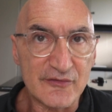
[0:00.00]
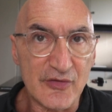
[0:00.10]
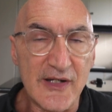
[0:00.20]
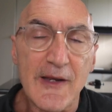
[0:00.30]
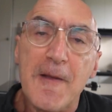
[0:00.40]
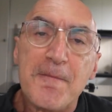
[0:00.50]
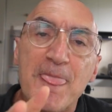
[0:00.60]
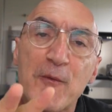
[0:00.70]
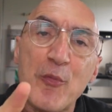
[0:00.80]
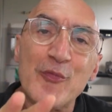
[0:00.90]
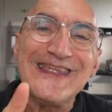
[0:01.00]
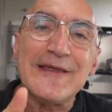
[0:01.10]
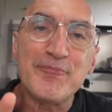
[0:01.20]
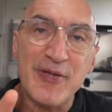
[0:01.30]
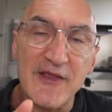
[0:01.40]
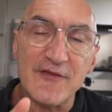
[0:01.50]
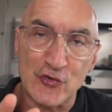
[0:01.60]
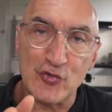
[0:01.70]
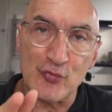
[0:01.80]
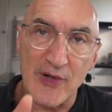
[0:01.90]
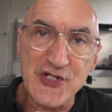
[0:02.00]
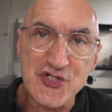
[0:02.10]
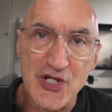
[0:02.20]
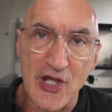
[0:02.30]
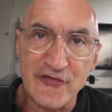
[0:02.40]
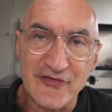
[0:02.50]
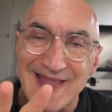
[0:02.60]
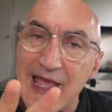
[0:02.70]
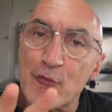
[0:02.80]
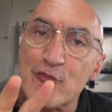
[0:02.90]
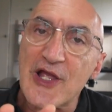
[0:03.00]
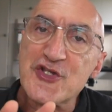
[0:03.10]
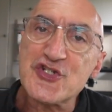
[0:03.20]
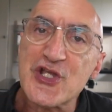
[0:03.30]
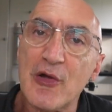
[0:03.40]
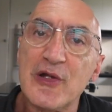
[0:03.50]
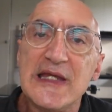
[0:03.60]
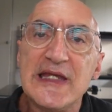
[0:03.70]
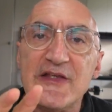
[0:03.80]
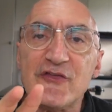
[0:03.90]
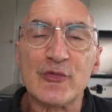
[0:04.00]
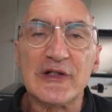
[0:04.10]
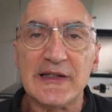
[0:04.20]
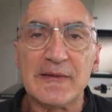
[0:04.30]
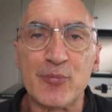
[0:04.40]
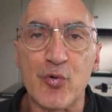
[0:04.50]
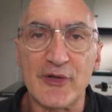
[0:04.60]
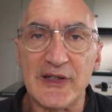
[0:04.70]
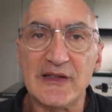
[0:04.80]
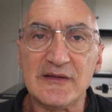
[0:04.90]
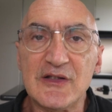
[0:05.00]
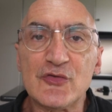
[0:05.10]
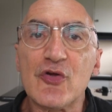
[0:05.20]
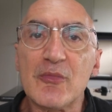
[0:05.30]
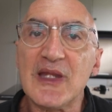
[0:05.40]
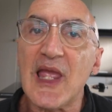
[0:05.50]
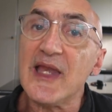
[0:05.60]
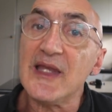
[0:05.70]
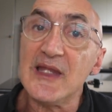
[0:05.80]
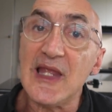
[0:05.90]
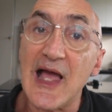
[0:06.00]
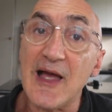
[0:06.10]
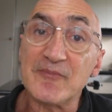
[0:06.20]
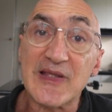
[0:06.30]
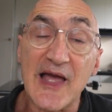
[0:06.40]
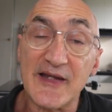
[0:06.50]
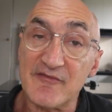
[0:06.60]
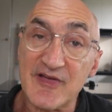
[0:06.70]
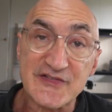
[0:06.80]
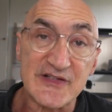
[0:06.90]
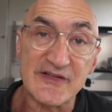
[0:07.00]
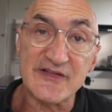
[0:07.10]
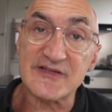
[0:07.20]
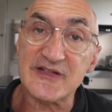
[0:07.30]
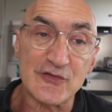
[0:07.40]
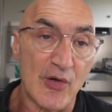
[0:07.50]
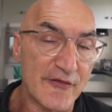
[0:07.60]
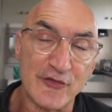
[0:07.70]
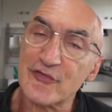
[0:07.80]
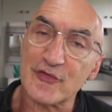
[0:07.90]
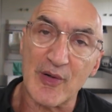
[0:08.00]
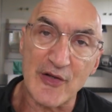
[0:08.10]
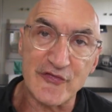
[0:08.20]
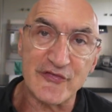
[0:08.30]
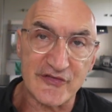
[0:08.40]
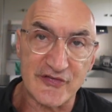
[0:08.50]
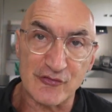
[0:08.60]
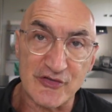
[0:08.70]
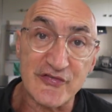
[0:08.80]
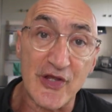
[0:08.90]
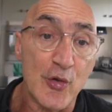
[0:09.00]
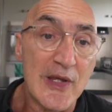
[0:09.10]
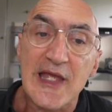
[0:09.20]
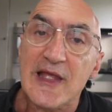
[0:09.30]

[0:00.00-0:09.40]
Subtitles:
right? When we compare the two ratios, that ratio is really important in determining any cardiovascular disease or atherosclerosis, etc. So